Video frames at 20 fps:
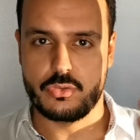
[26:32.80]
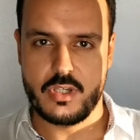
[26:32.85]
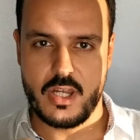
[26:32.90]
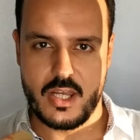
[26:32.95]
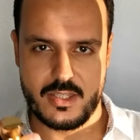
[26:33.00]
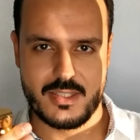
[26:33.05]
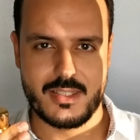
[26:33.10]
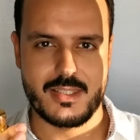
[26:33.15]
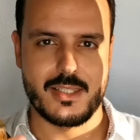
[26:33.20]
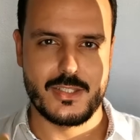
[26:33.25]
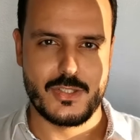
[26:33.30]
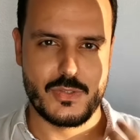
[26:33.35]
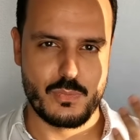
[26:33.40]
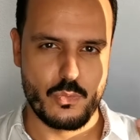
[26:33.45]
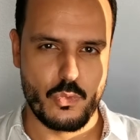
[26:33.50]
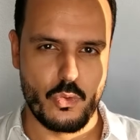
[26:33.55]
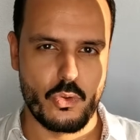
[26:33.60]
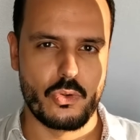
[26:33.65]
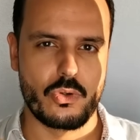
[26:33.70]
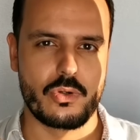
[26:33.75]
creates
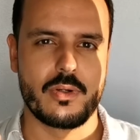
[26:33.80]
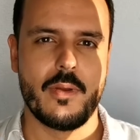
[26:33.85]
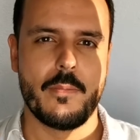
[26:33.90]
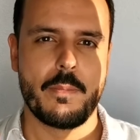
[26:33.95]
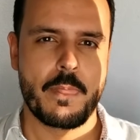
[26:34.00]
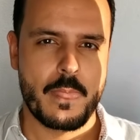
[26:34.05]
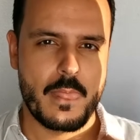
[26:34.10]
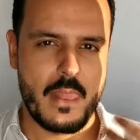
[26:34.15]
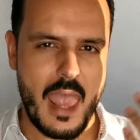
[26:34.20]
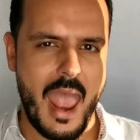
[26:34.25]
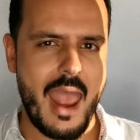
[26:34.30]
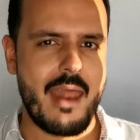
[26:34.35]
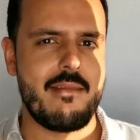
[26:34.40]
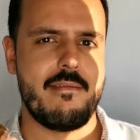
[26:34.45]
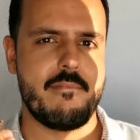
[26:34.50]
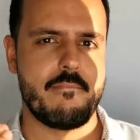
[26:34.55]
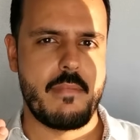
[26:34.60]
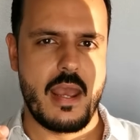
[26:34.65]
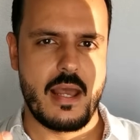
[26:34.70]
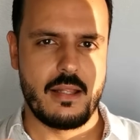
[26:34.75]
this more
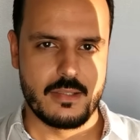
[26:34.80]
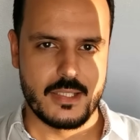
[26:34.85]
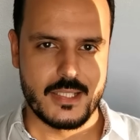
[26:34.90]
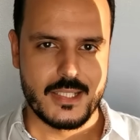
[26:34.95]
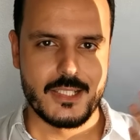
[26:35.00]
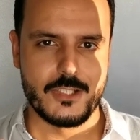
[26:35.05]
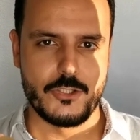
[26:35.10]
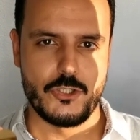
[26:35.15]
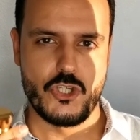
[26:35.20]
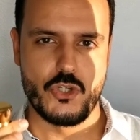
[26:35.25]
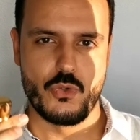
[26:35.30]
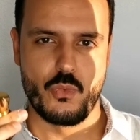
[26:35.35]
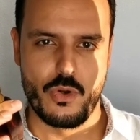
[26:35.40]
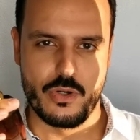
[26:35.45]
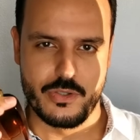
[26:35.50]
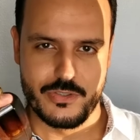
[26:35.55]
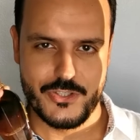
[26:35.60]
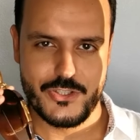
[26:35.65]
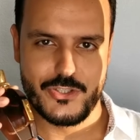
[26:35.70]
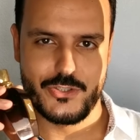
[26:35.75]
Animalic
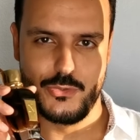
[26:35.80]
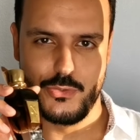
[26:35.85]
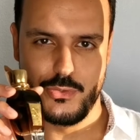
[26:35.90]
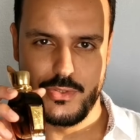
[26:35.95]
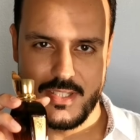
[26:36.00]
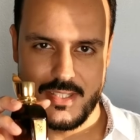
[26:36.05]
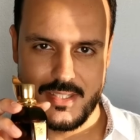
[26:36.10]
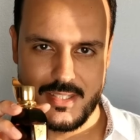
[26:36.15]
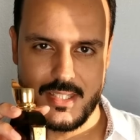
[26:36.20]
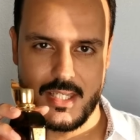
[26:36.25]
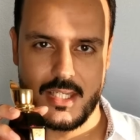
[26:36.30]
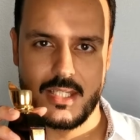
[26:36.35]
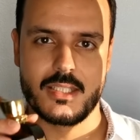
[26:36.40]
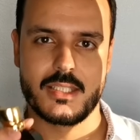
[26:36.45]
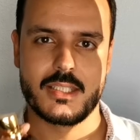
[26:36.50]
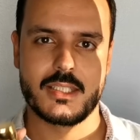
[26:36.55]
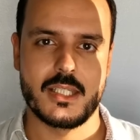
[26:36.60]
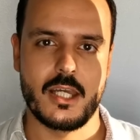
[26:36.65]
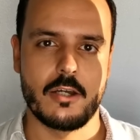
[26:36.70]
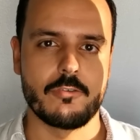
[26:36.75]
nuance to this
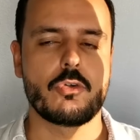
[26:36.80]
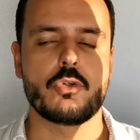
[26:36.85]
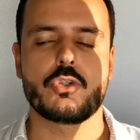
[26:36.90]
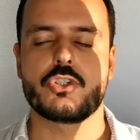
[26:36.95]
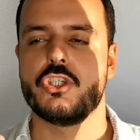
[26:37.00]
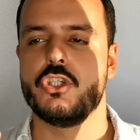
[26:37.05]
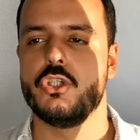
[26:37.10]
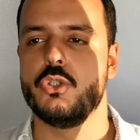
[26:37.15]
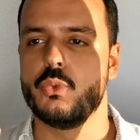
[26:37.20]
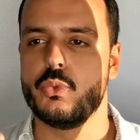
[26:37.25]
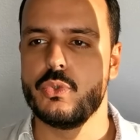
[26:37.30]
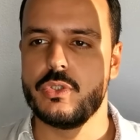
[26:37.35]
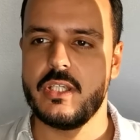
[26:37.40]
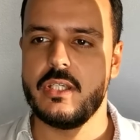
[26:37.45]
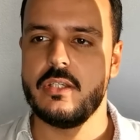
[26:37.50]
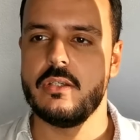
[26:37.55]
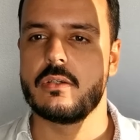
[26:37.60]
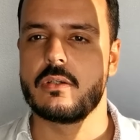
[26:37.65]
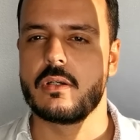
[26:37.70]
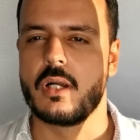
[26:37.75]
scent. Of course, the wood
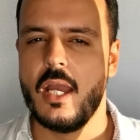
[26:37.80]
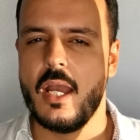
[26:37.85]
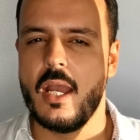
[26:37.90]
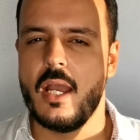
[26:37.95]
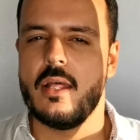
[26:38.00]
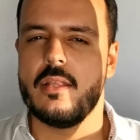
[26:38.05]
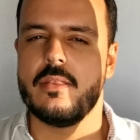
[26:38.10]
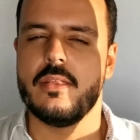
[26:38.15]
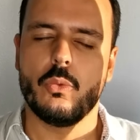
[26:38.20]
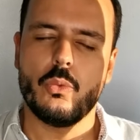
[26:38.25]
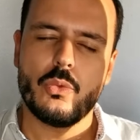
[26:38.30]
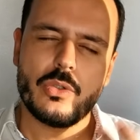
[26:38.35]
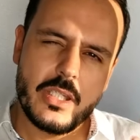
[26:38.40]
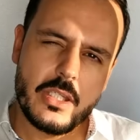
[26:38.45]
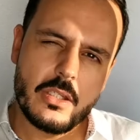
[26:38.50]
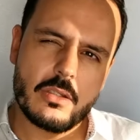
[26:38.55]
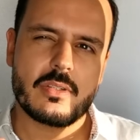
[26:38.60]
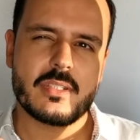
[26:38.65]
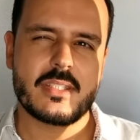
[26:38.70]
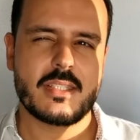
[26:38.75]
here, the wood
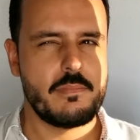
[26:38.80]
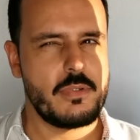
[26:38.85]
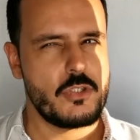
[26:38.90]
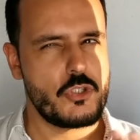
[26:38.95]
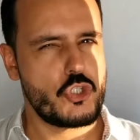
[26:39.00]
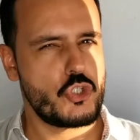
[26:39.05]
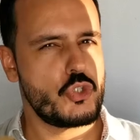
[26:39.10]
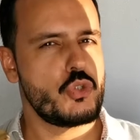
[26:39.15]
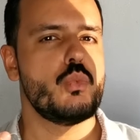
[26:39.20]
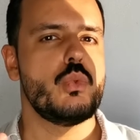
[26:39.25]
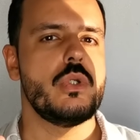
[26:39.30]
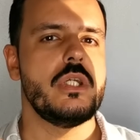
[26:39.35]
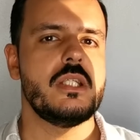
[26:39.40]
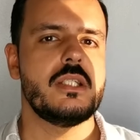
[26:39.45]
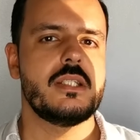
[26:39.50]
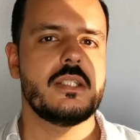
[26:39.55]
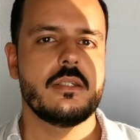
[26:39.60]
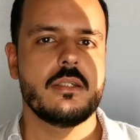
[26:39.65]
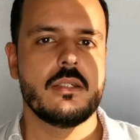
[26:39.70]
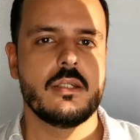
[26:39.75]
here it's a bit
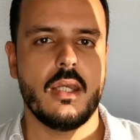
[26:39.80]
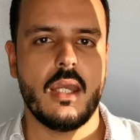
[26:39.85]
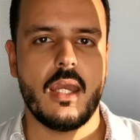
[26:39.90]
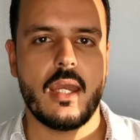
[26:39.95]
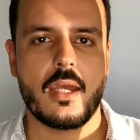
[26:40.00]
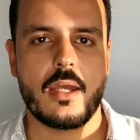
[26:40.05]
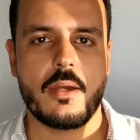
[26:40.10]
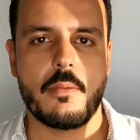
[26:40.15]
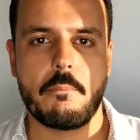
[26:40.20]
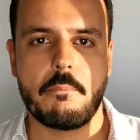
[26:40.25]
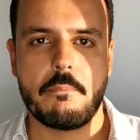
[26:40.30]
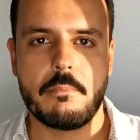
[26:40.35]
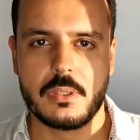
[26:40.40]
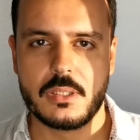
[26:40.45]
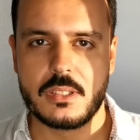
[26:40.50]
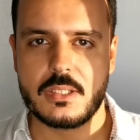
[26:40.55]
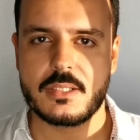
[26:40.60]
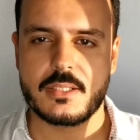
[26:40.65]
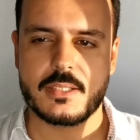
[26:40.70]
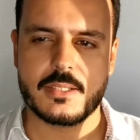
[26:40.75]
sweet, um,
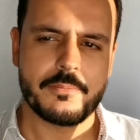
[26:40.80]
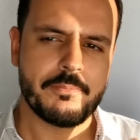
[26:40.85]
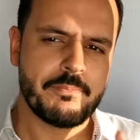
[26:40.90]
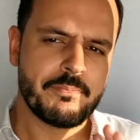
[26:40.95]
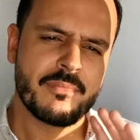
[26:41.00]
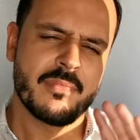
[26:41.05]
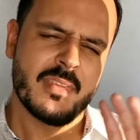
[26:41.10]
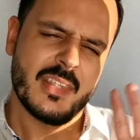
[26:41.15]
but